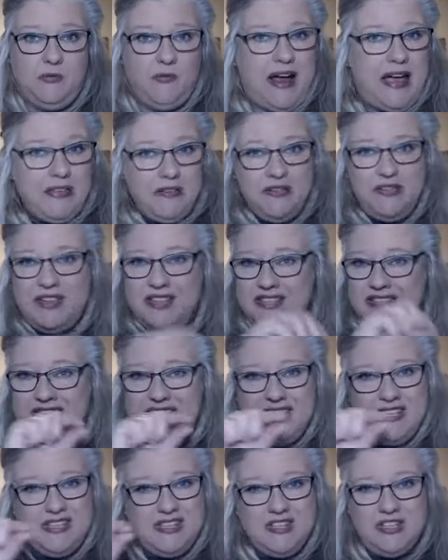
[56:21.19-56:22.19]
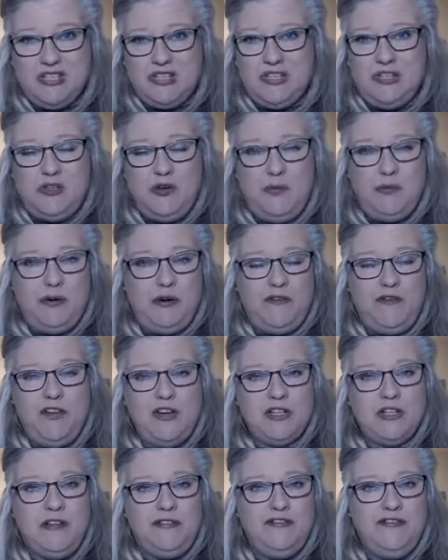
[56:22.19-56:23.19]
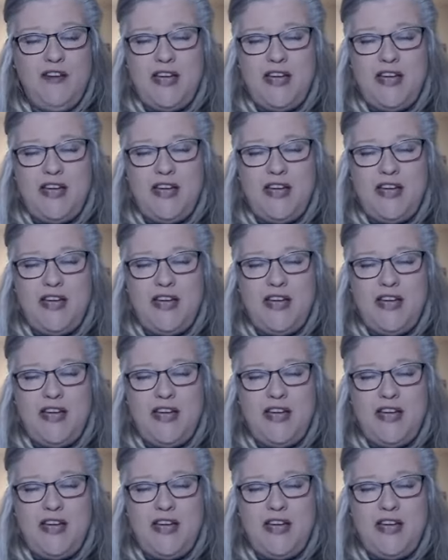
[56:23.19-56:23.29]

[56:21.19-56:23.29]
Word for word: rather than this just superficial